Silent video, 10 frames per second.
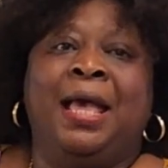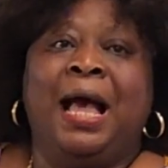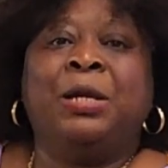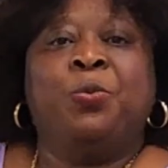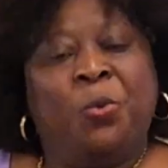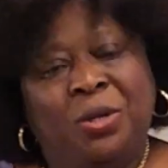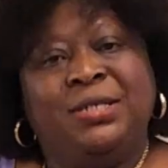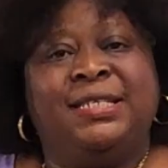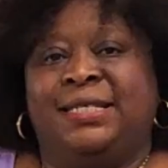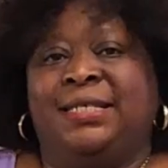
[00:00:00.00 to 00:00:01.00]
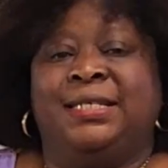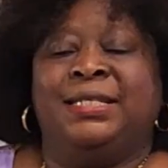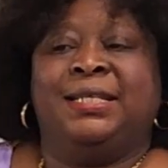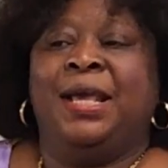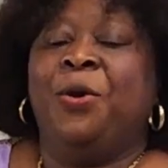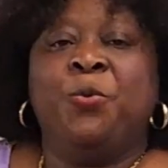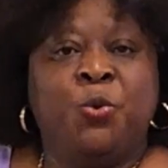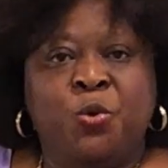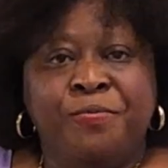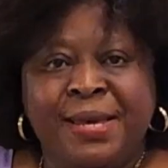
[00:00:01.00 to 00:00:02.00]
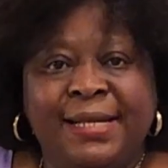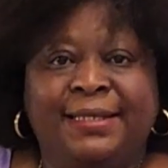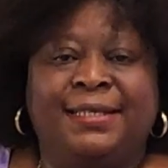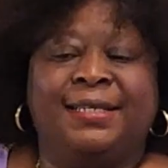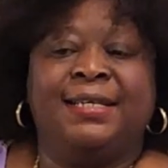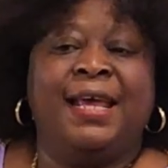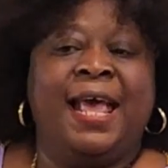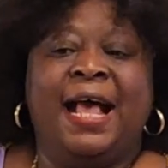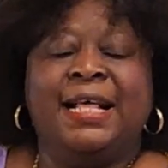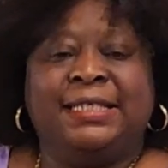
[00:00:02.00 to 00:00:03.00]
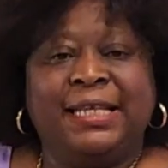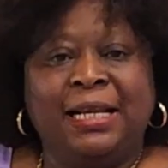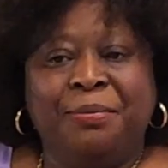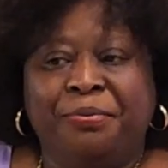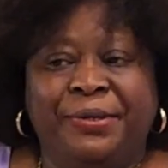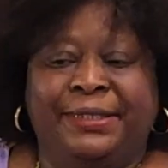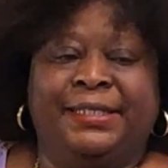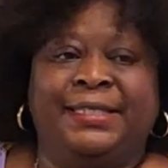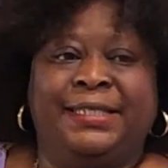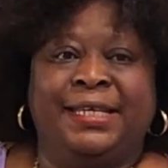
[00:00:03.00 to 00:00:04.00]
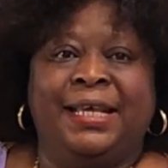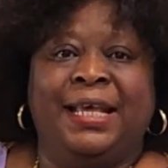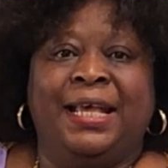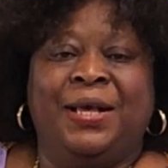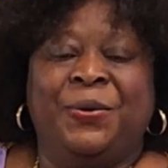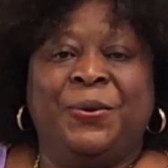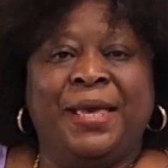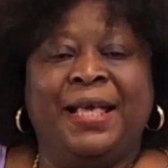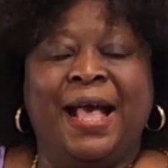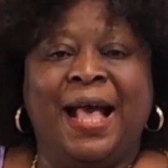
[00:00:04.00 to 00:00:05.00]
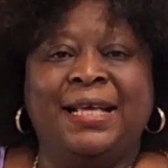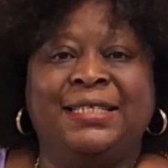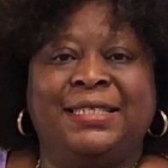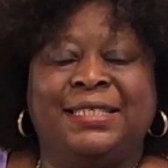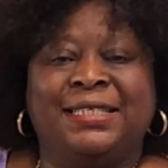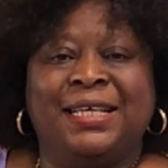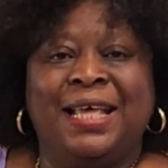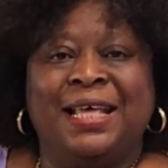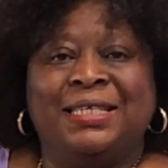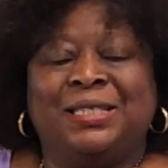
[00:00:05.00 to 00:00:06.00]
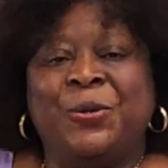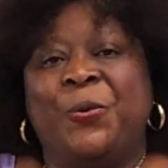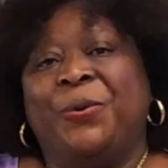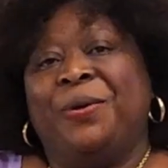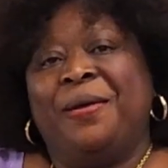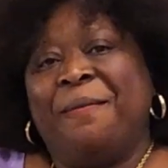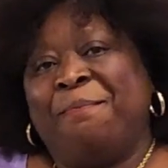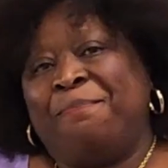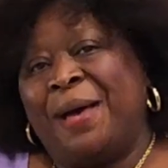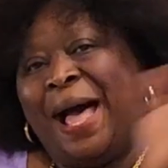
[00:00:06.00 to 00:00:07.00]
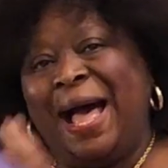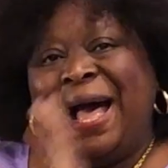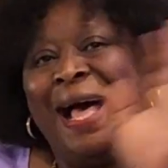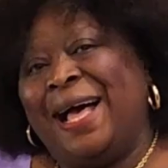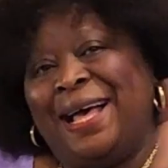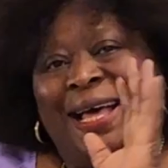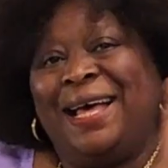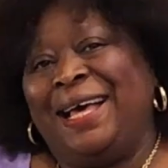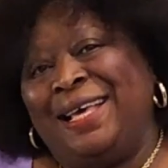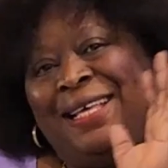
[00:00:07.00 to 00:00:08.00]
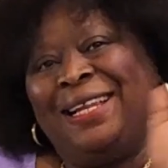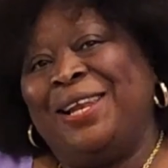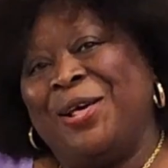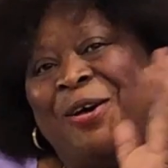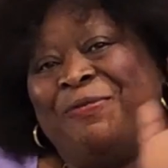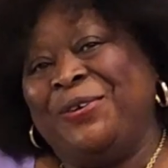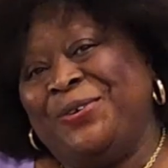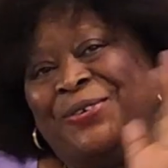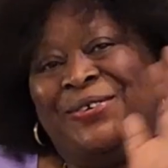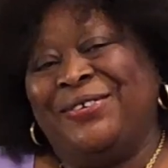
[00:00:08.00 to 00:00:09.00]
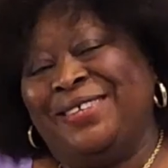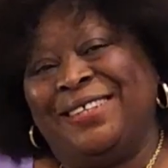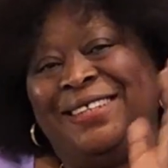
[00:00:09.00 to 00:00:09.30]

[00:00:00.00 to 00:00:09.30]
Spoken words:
And one day, we will meet and celebrate. Okay, guys? So, bye. Love you.